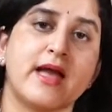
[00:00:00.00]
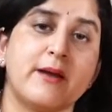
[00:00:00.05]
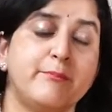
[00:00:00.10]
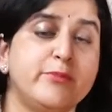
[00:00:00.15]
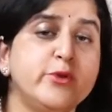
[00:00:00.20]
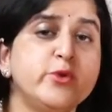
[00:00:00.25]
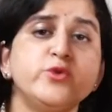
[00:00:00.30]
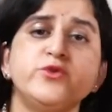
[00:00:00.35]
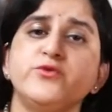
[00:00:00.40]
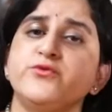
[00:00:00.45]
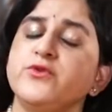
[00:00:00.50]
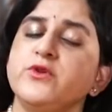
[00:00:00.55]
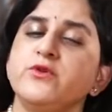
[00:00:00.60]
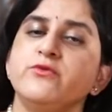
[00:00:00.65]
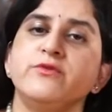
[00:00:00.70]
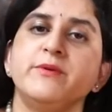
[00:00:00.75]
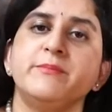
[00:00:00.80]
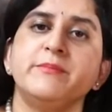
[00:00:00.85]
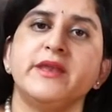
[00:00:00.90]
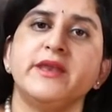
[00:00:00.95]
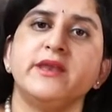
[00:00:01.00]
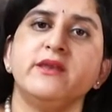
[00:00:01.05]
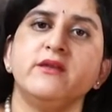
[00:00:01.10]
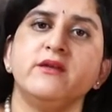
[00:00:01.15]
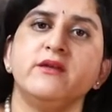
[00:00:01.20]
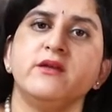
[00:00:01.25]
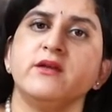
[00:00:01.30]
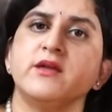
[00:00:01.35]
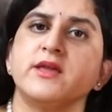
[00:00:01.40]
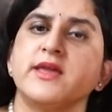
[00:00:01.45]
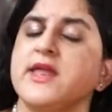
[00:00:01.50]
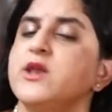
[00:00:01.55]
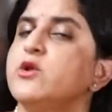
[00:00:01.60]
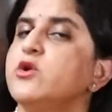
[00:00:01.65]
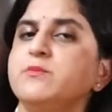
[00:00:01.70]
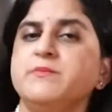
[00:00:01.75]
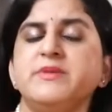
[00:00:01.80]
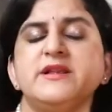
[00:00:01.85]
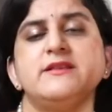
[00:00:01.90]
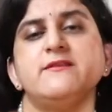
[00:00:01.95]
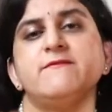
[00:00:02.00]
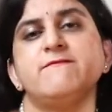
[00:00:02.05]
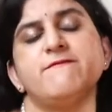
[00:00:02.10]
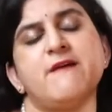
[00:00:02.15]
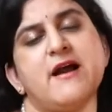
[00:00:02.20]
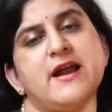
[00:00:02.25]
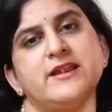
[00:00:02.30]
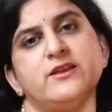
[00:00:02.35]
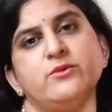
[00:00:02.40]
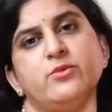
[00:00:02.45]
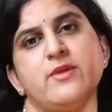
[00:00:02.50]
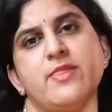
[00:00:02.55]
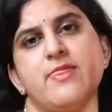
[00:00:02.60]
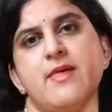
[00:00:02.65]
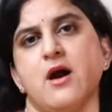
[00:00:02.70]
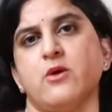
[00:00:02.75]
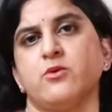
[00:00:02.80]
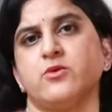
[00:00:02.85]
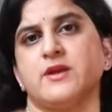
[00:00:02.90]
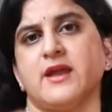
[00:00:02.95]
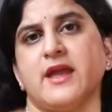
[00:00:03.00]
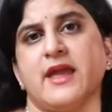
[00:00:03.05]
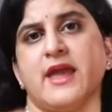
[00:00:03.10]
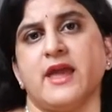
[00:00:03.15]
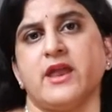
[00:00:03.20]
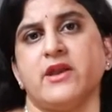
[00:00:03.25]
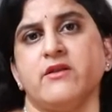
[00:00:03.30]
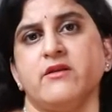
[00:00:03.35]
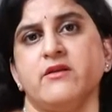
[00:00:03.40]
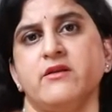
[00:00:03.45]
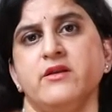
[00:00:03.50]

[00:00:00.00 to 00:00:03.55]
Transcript: A beautiful woman cannot be defined without hair,